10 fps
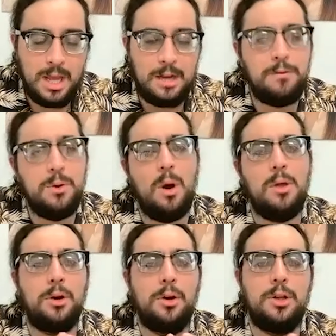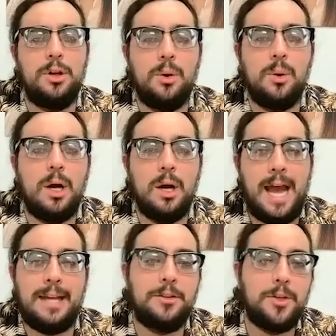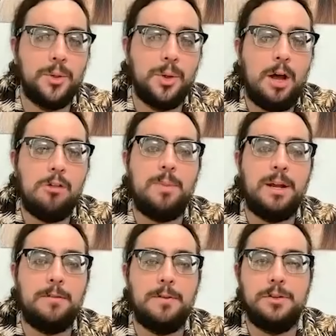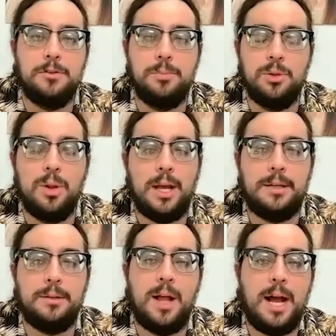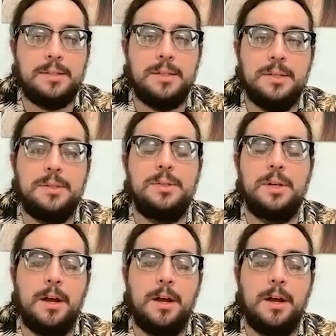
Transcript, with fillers: and a few other, you know, uh, anecdotal health benefits of blue light glasses.